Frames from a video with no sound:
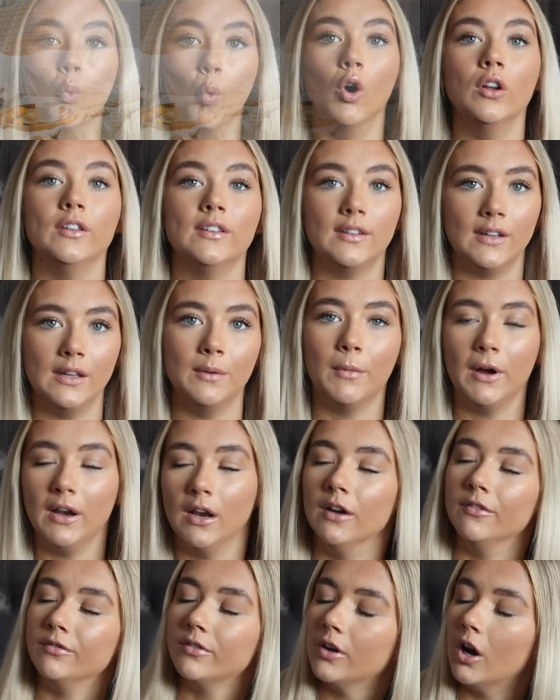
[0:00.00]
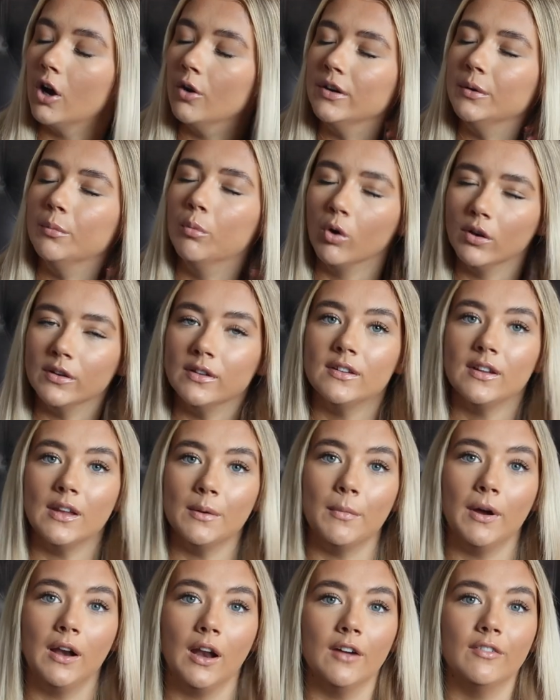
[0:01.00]
Once in my life, only once
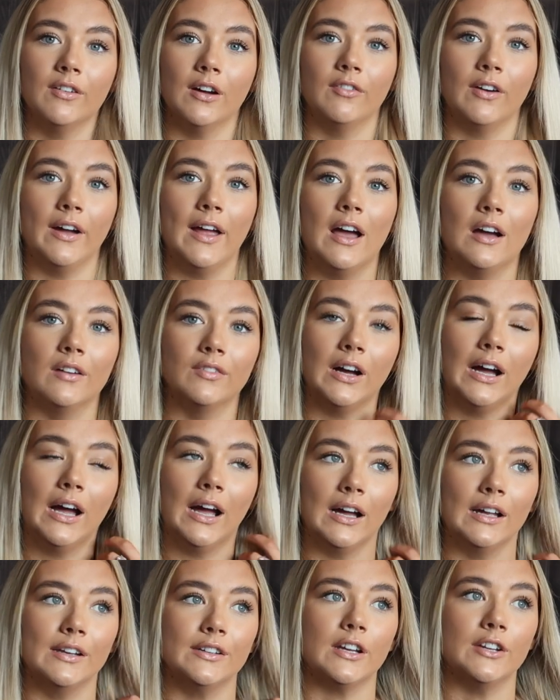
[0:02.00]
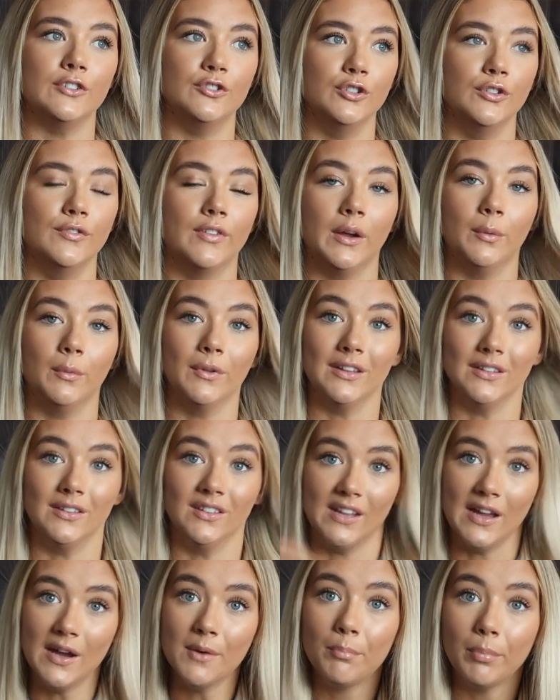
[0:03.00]
in my life, have I ever had a duvet with a
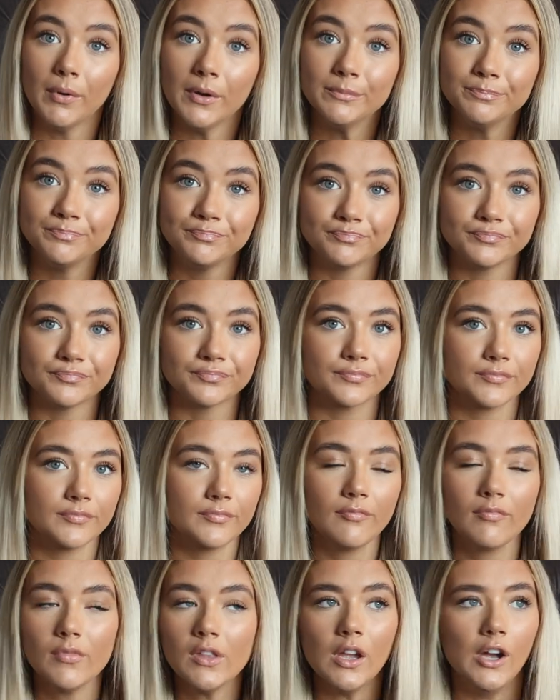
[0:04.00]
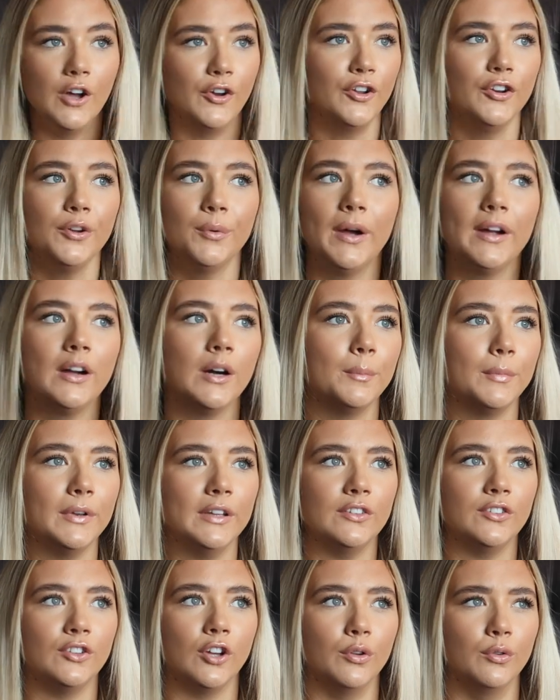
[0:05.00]
zip. I don't know why
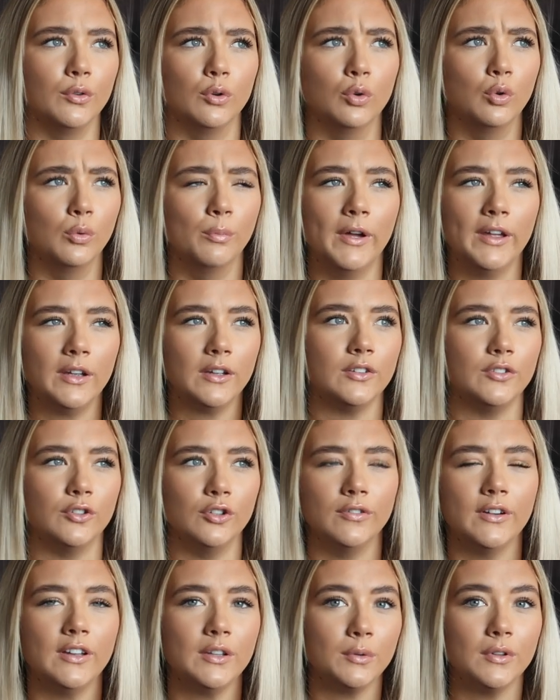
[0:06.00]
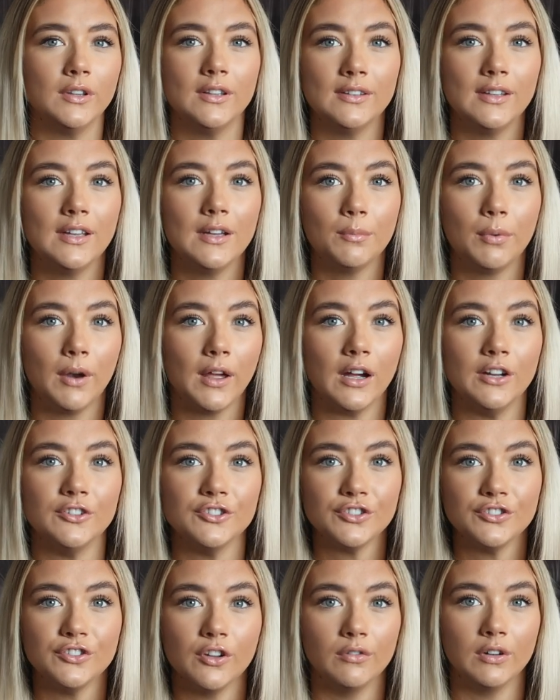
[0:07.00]
companies don't all make duvets with a zip. Like, I
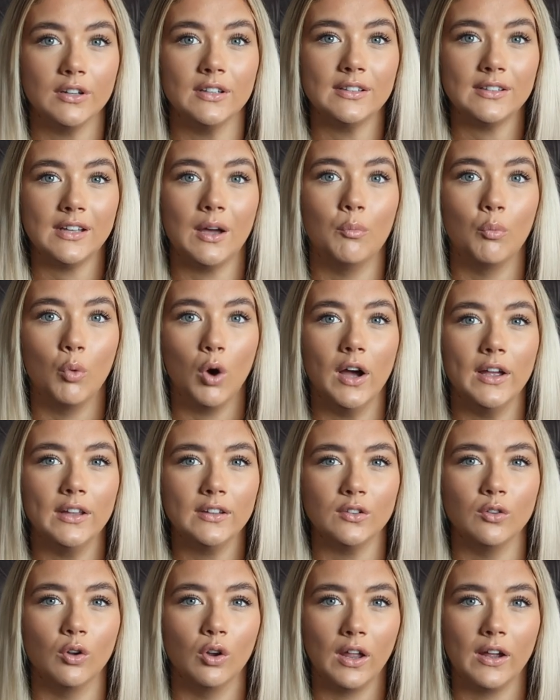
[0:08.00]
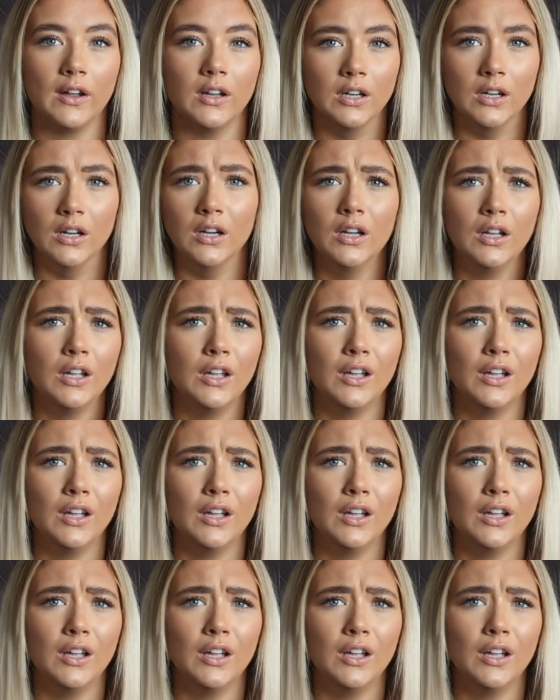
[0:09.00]
just don't understand why it's not like a